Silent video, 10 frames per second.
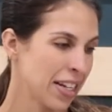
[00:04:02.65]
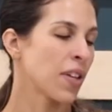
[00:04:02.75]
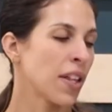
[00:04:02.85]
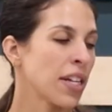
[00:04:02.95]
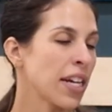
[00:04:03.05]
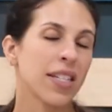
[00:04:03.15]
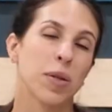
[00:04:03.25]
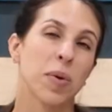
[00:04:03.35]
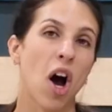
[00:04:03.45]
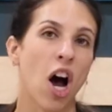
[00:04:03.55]
Then he has
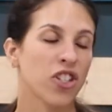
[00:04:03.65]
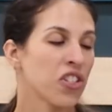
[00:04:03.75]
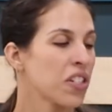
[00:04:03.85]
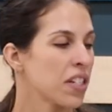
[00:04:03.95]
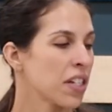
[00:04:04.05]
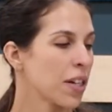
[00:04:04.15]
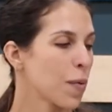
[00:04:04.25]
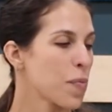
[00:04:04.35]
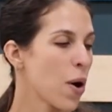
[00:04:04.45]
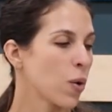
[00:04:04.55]
some cautions in here.
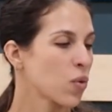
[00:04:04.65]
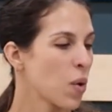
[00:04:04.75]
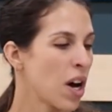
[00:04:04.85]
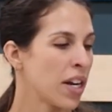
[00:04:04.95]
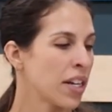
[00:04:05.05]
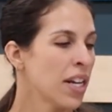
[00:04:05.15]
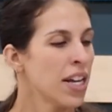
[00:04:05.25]
Pose 1,